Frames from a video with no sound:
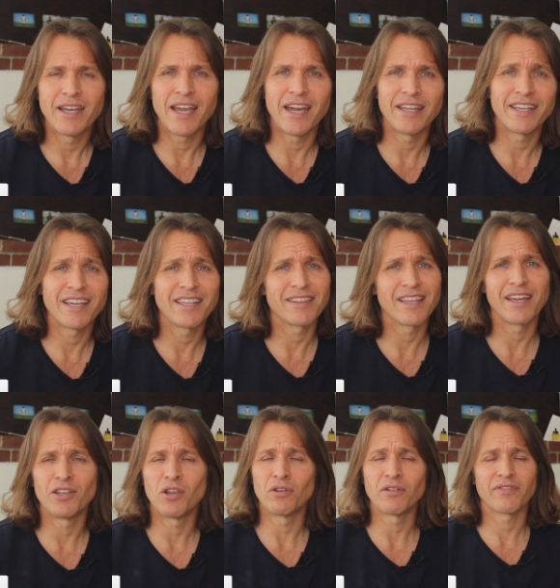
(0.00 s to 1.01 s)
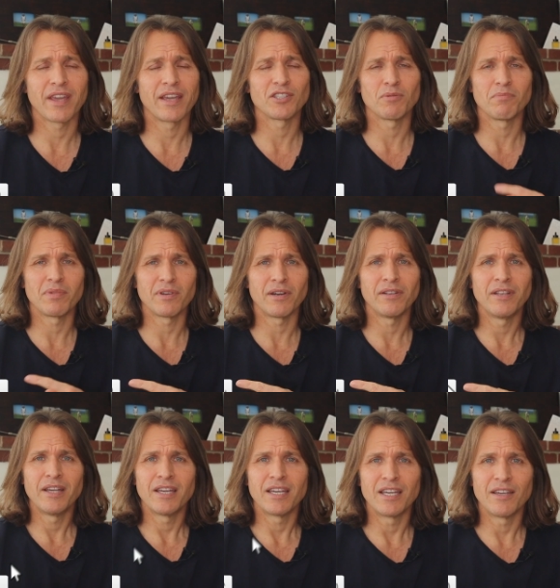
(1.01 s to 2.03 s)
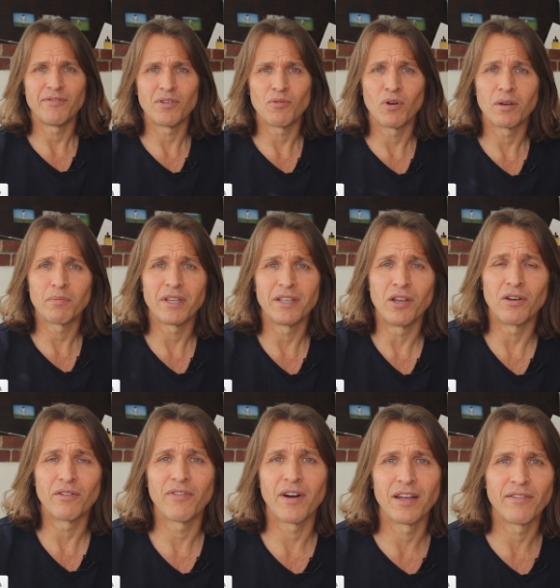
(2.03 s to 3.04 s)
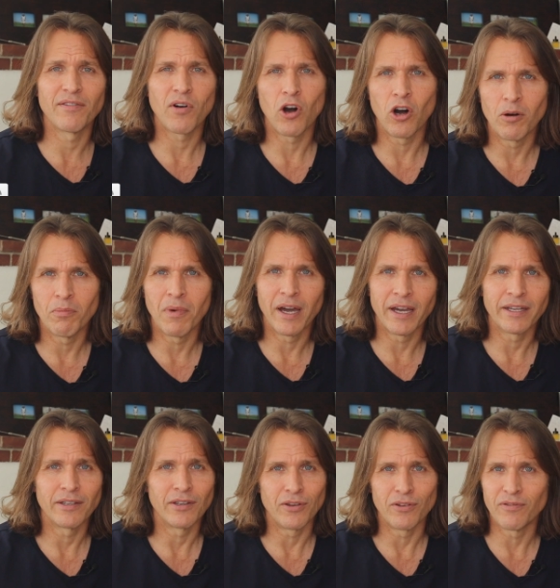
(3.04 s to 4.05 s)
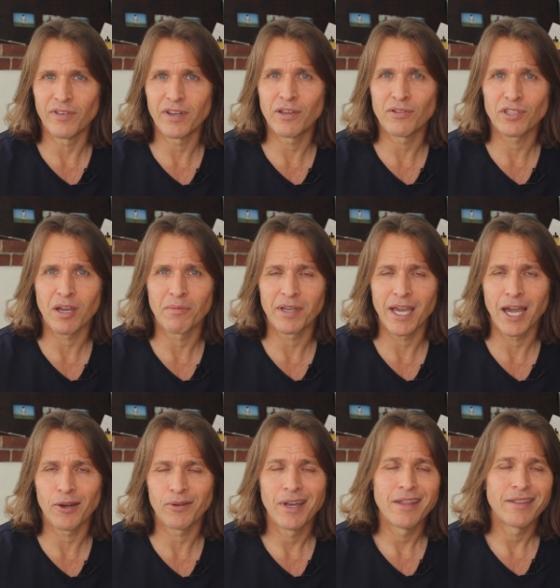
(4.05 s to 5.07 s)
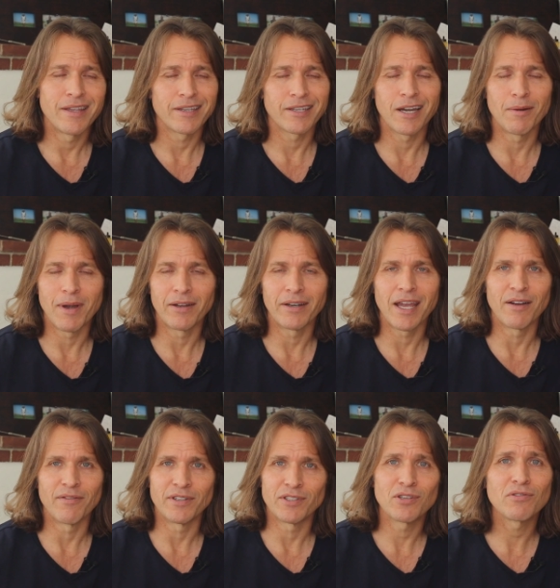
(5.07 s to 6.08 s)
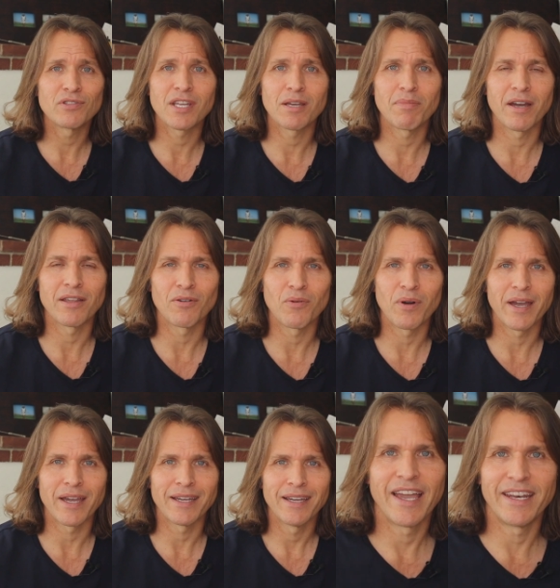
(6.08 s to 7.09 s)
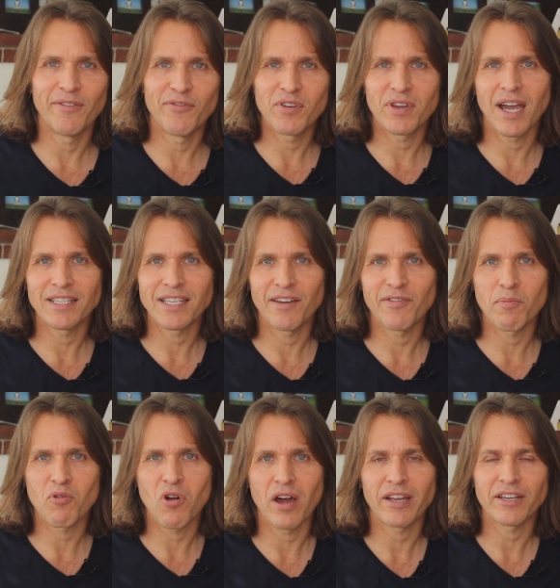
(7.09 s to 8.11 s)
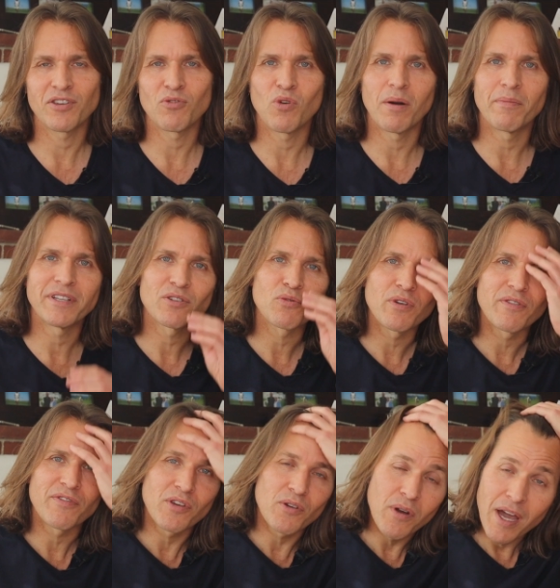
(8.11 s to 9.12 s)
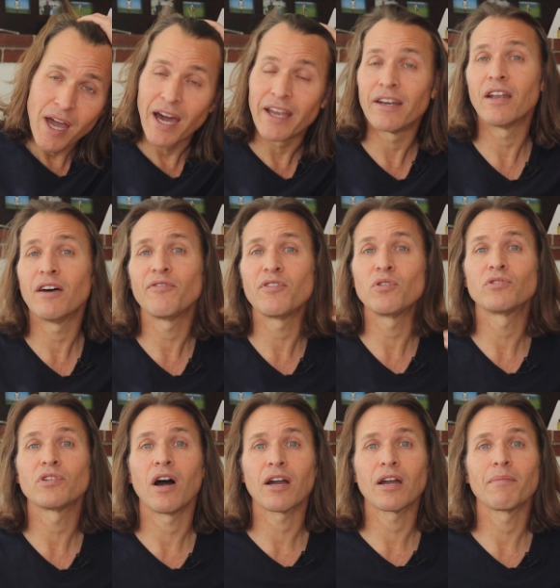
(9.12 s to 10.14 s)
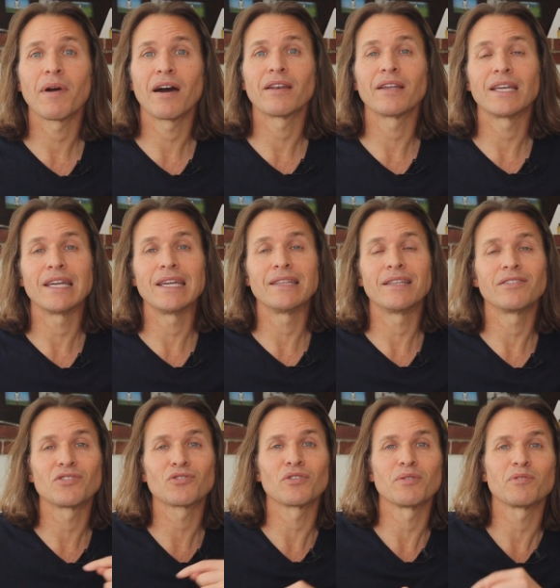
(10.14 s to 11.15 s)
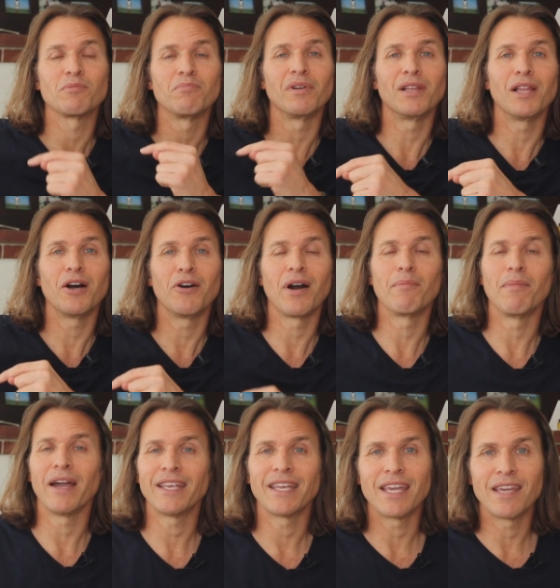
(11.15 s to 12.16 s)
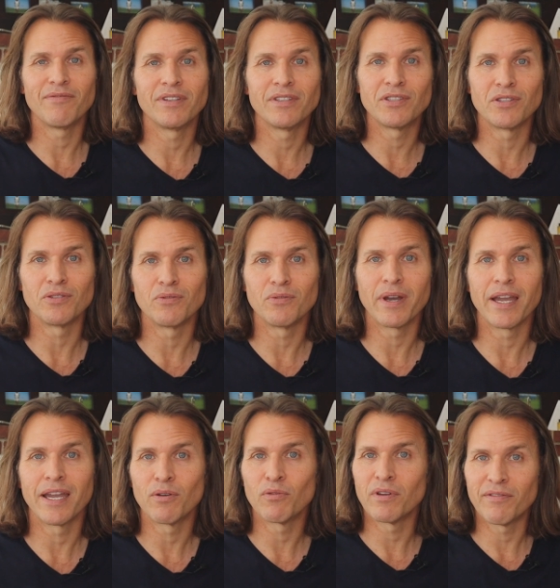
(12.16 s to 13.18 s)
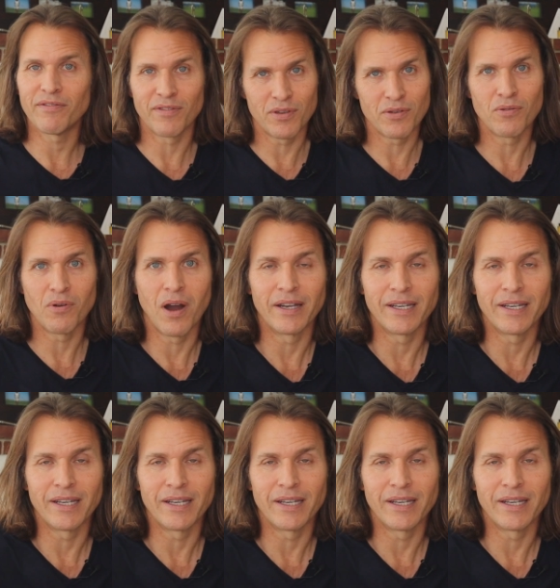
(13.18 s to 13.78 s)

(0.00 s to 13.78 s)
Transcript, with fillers: and hit that notification bell if you wanna be notified of all my new videos coming out. They come out every Tuesday, by the way. And if you guys have a product you want me to review, and enough of you talk about it in the description below, I might even do a review on